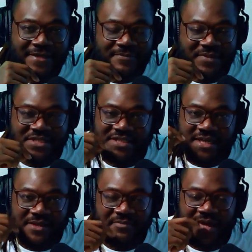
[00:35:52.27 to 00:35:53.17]
But
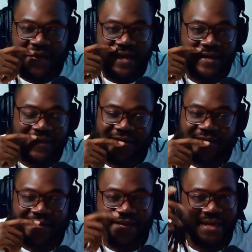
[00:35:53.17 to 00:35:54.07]
shit, man,
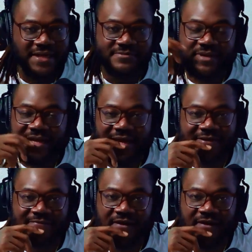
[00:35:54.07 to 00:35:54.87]
it is what it is.